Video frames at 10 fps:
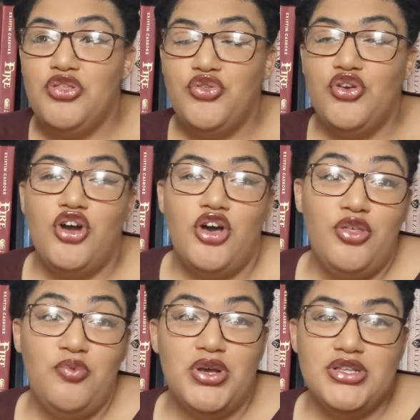Those are
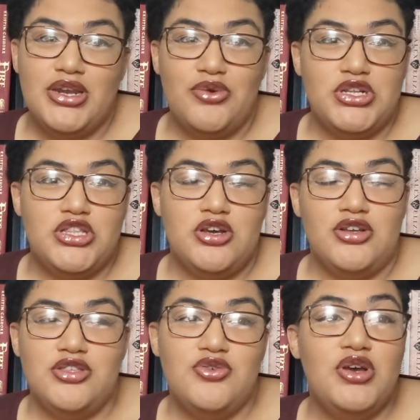all the books that I want to
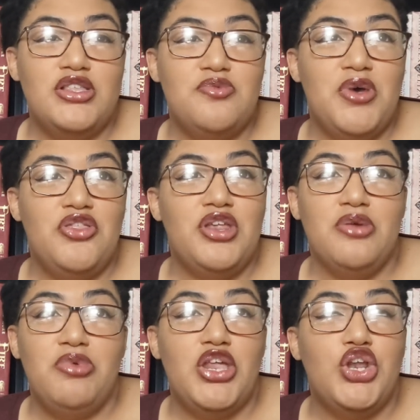talk to you guys about
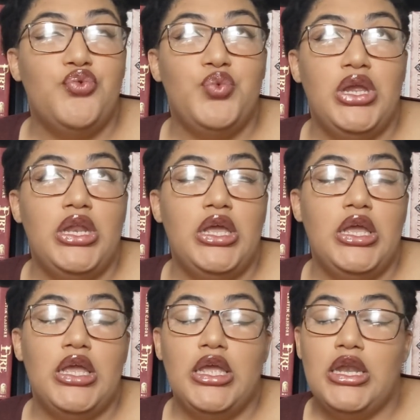that I plan on
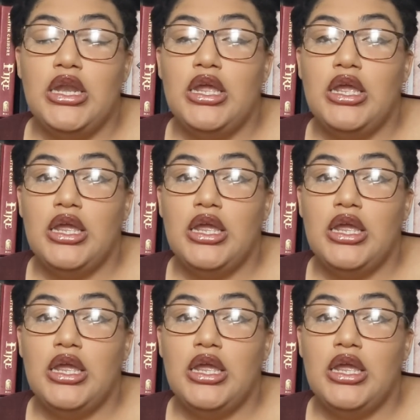reading in